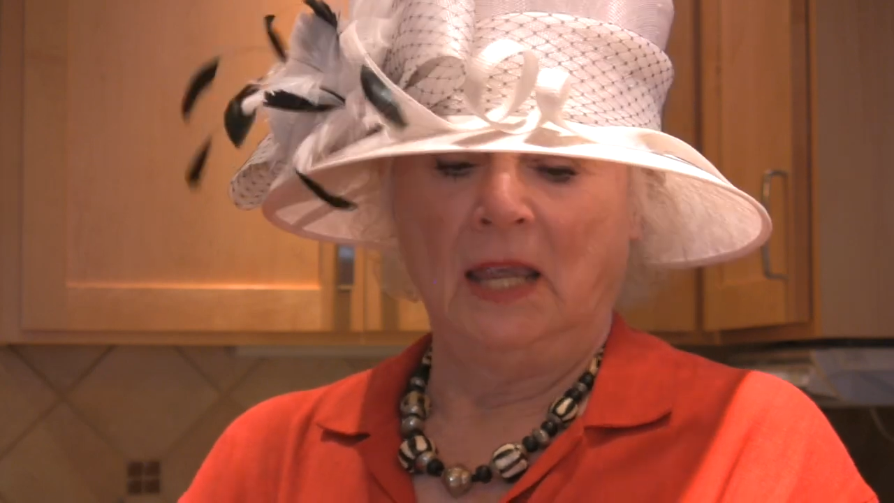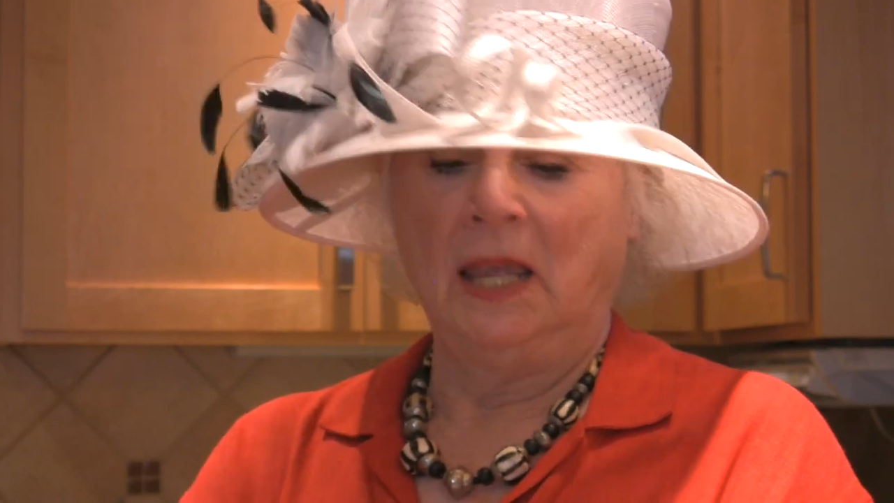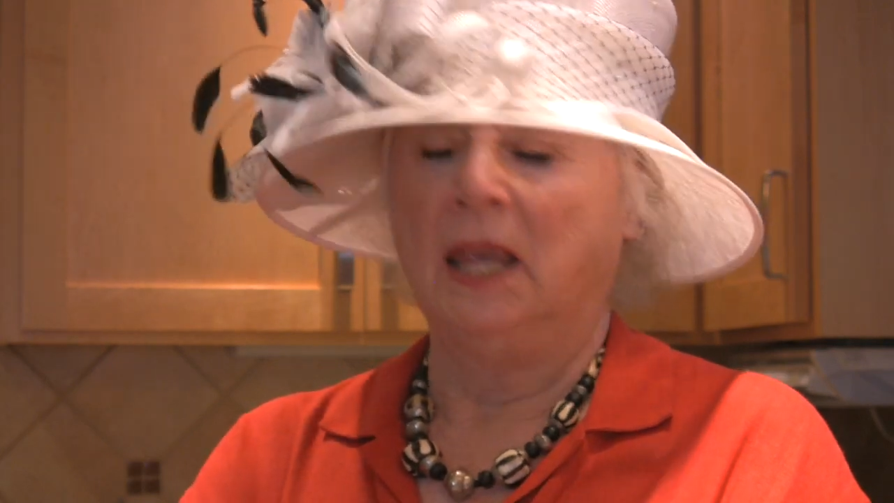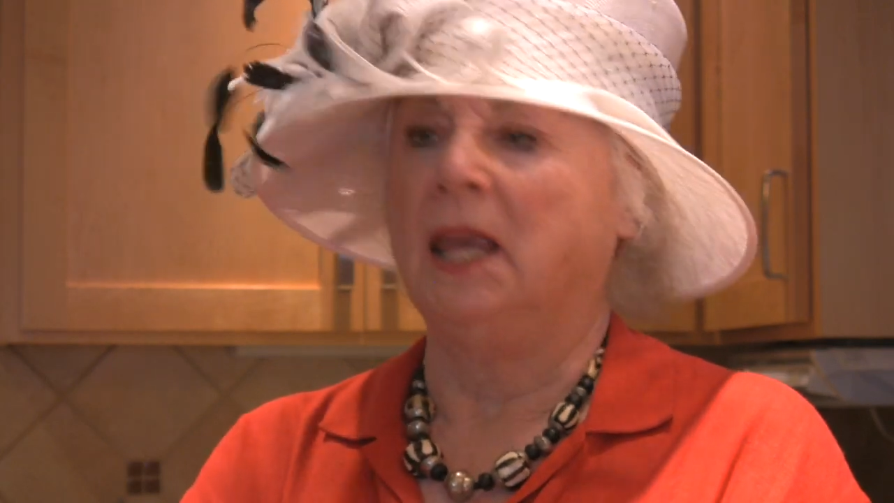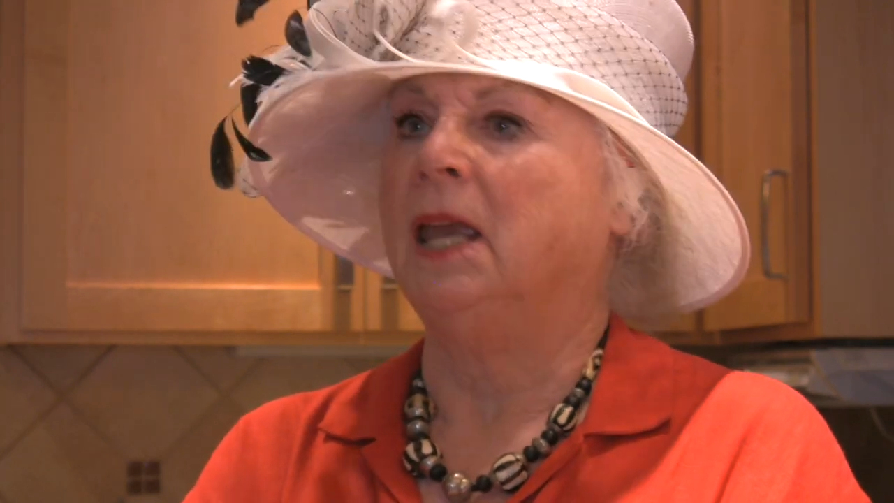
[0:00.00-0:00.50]

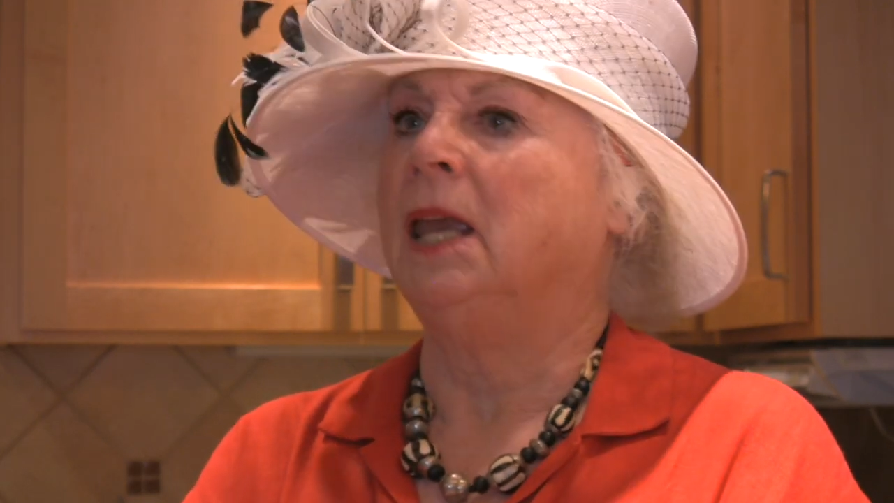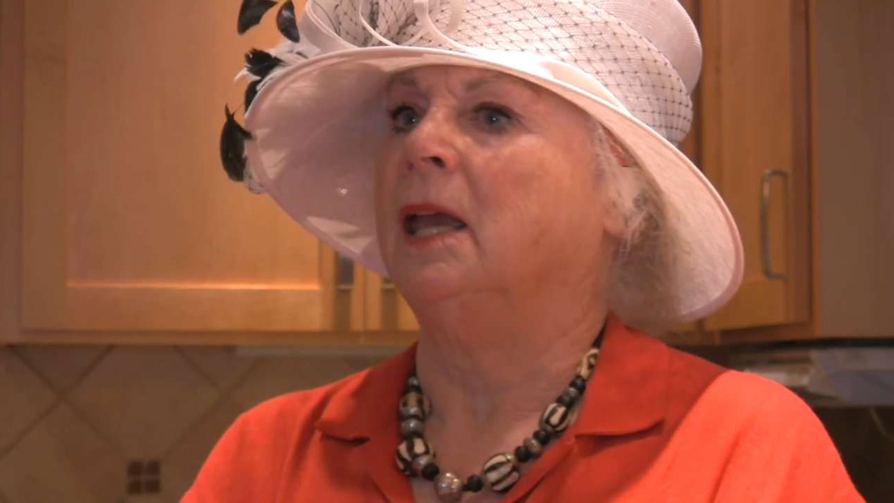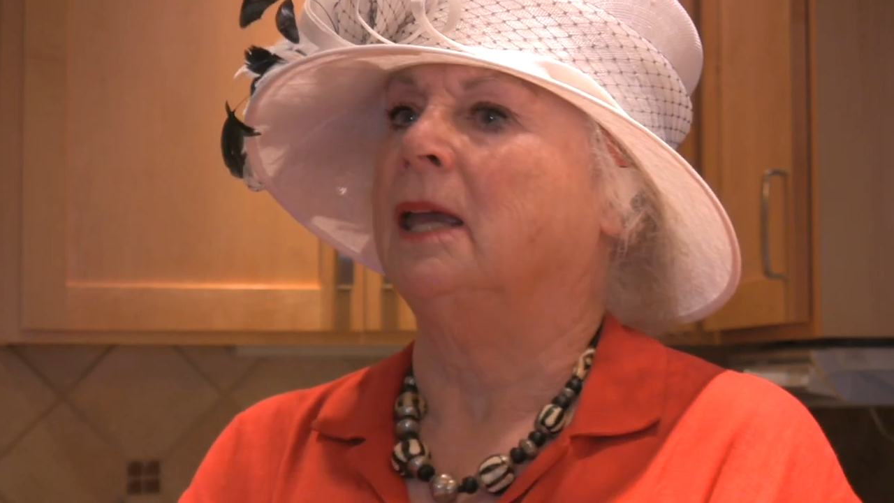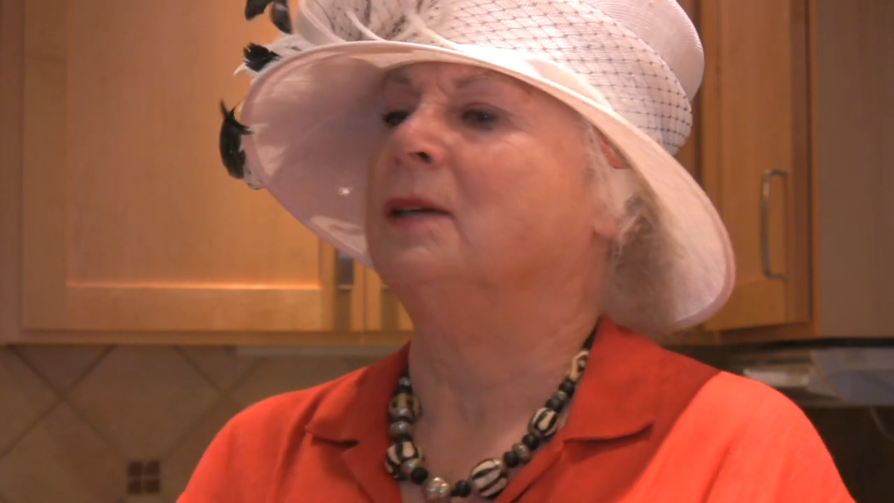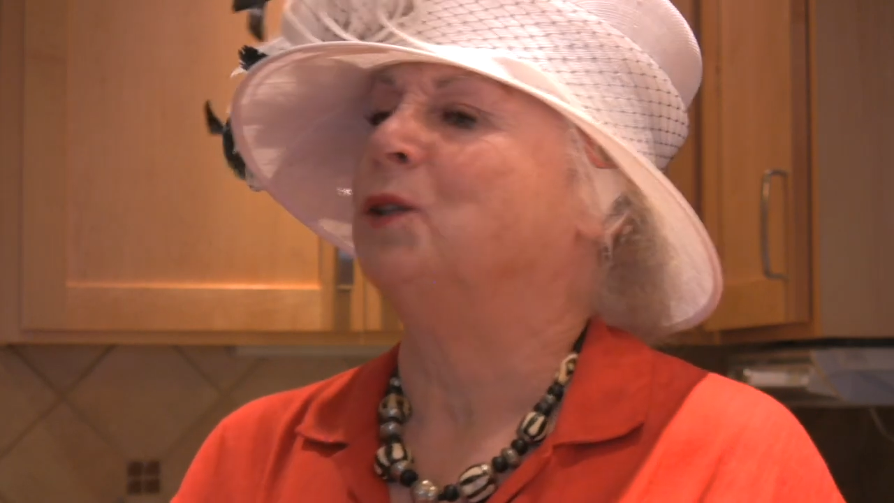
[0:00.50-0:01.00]

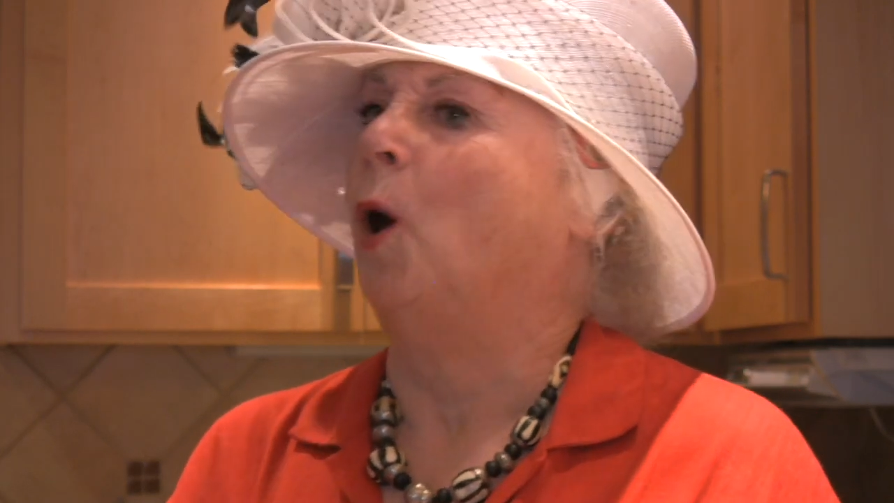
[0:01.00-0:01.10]
He is